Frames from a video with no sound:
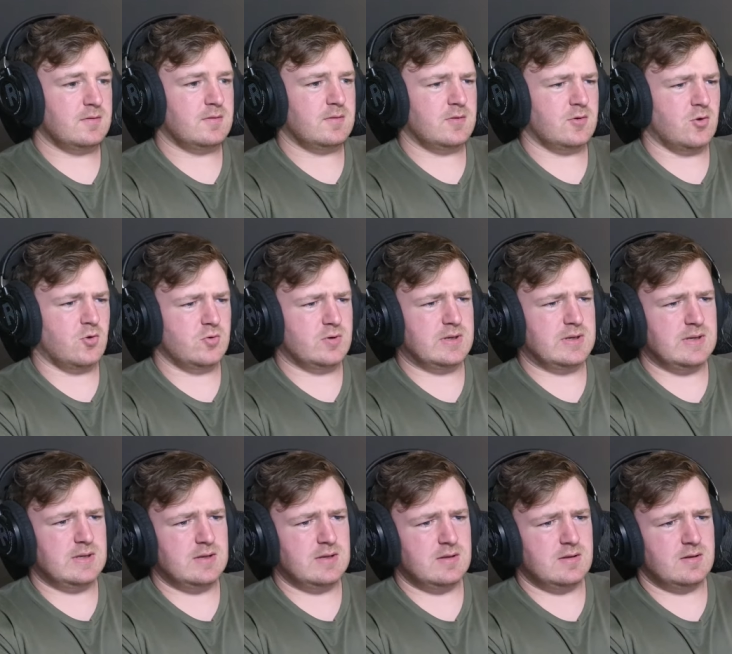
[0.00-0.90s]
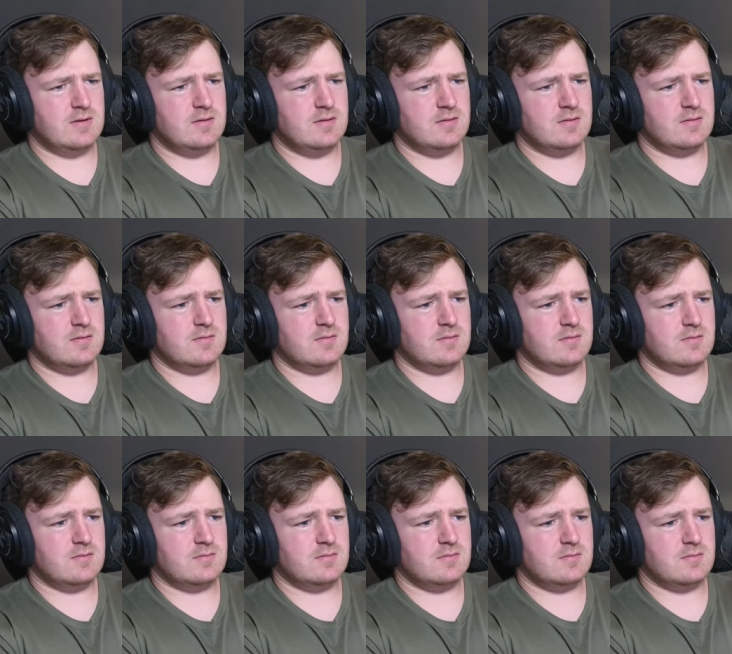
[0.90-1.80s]
Oh, did he...
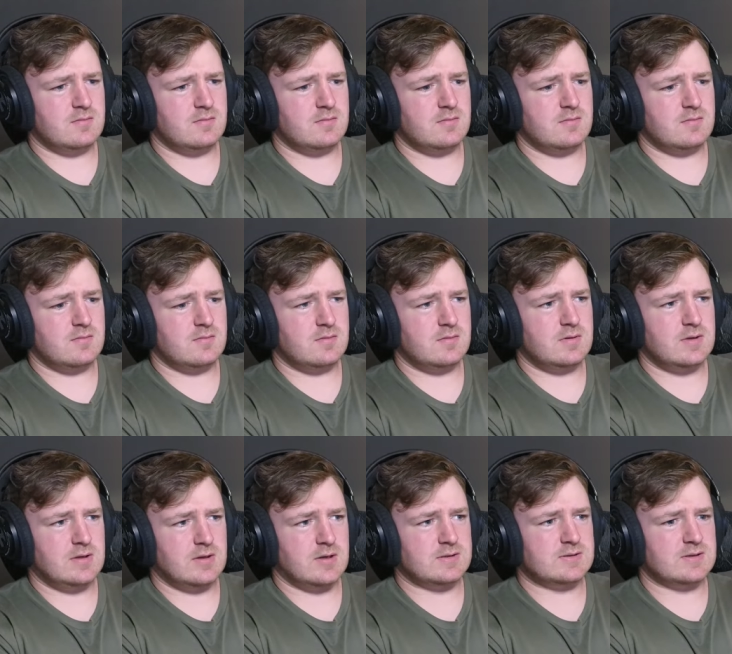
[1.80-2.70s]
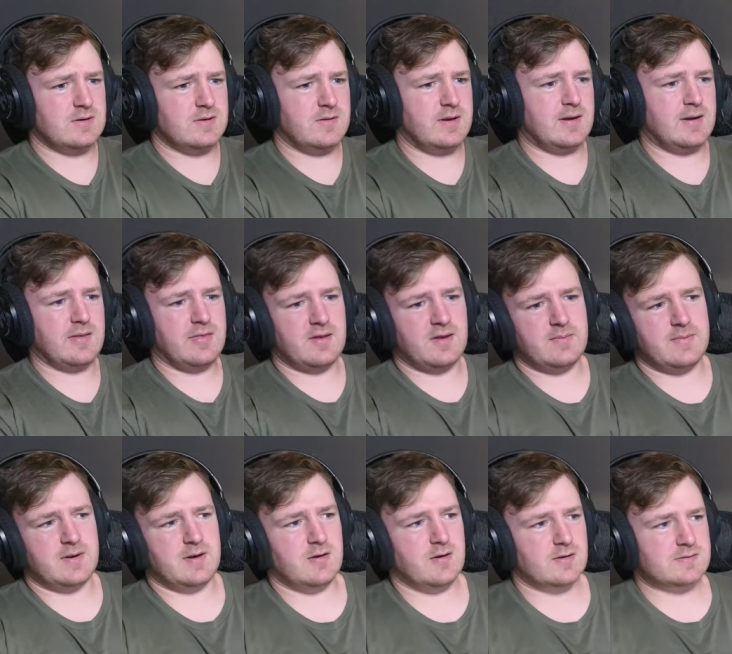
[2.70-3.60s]
You got that right? I thought he
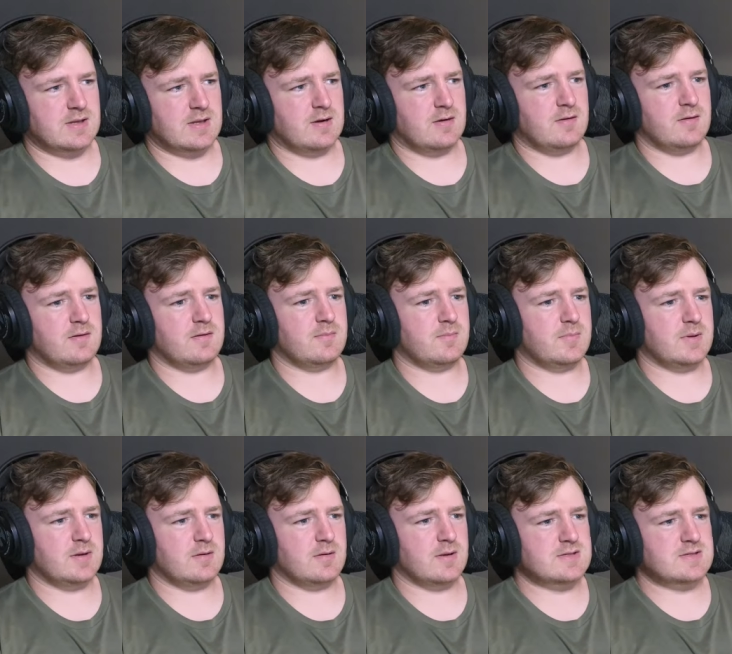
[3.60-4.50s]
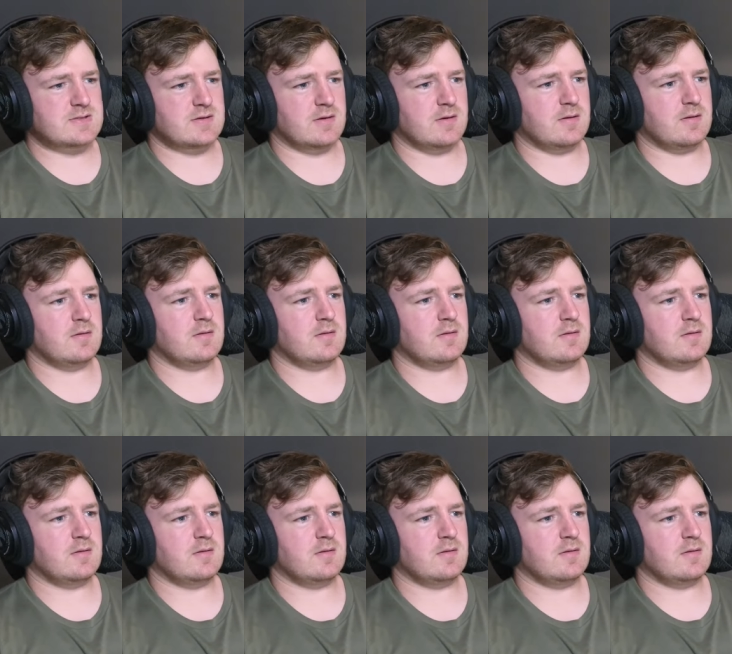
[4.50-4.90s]
might have knocked that on, but I guess not.